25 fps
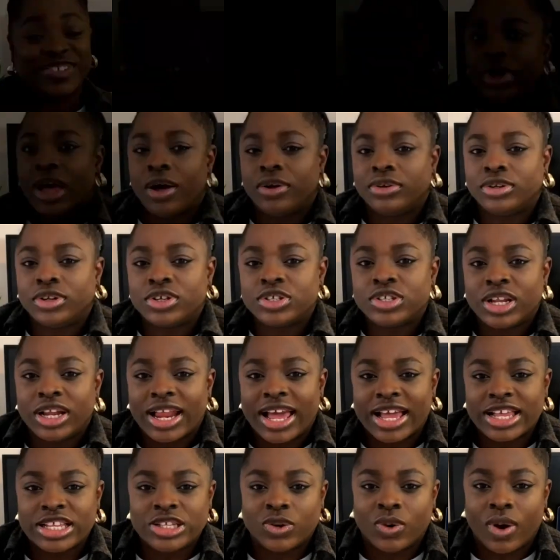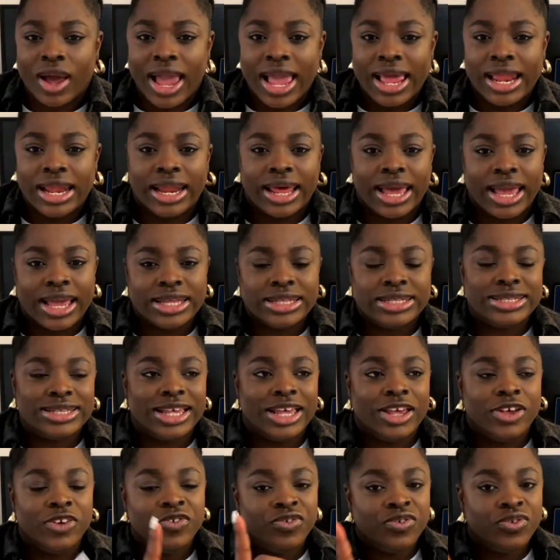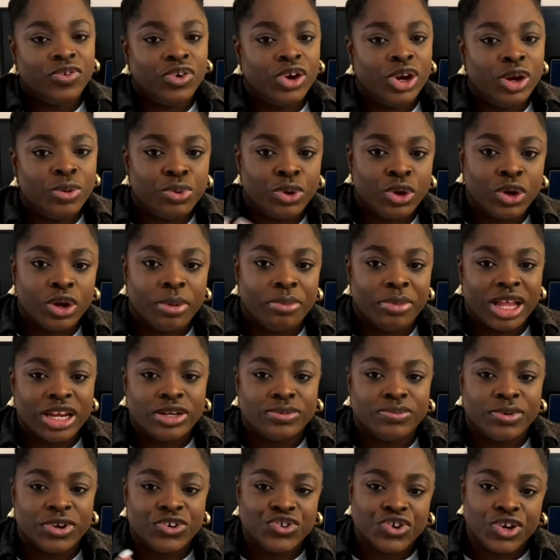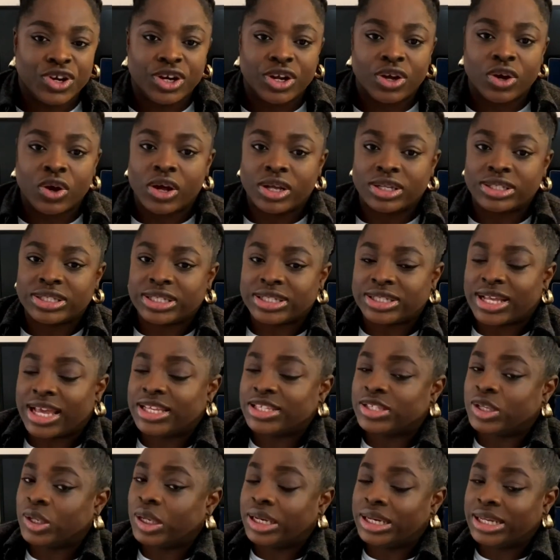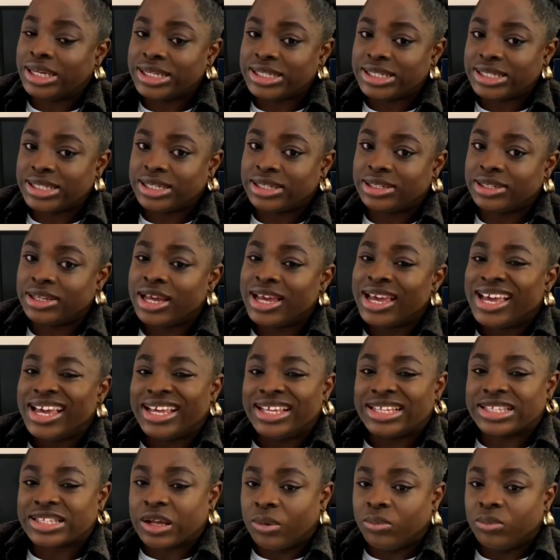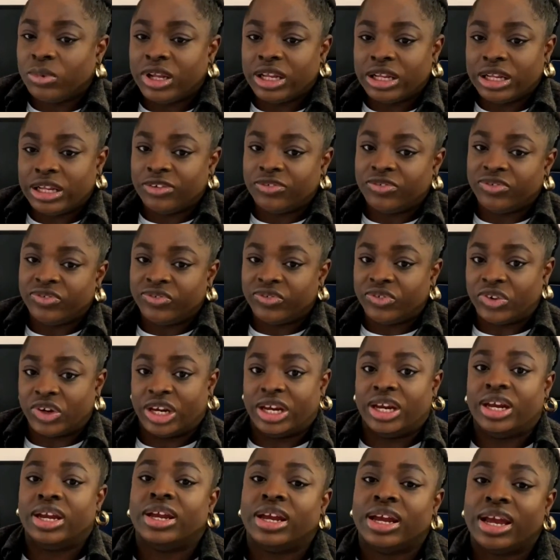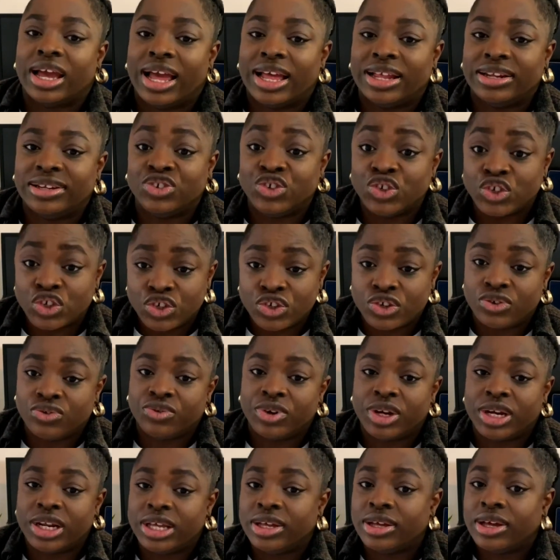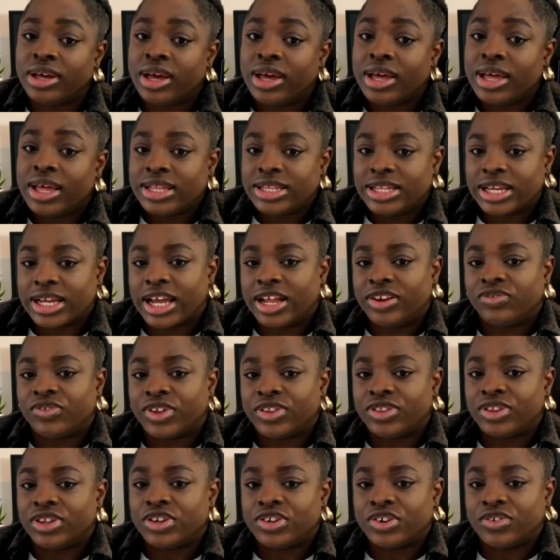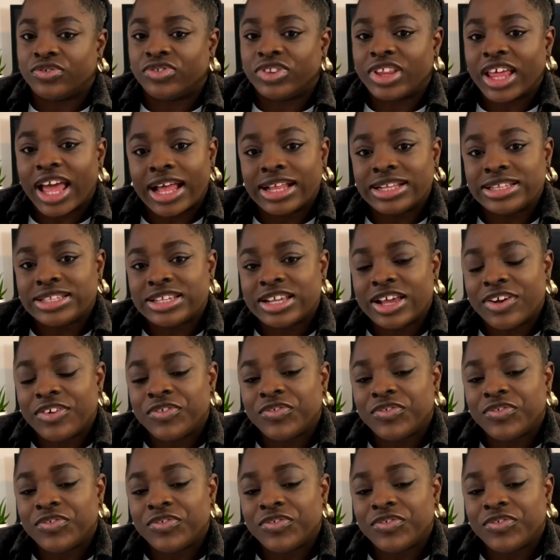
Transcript: I would also like to highlight a free product management training courses that is on LinkedIn. It's completely free and you should really take advantage of that.